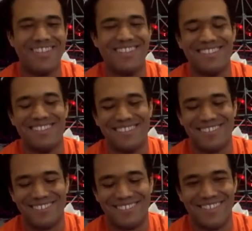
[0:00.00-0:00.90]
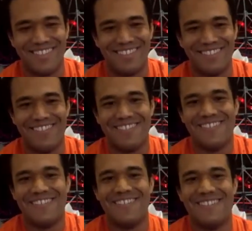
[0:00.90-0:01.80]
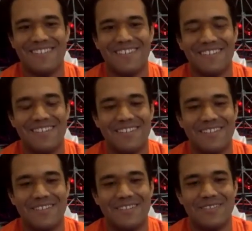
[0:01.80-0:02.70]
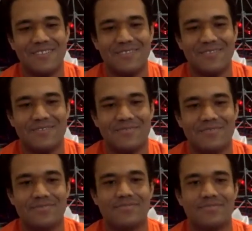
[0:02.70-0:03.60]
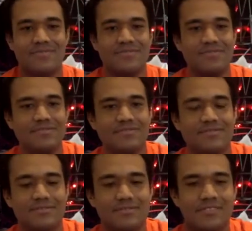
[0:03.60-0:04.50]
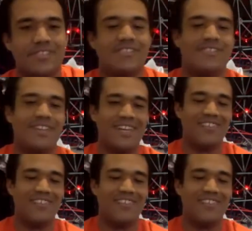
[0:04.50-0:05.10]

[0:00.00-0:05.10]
No words are spoken by the person on screen.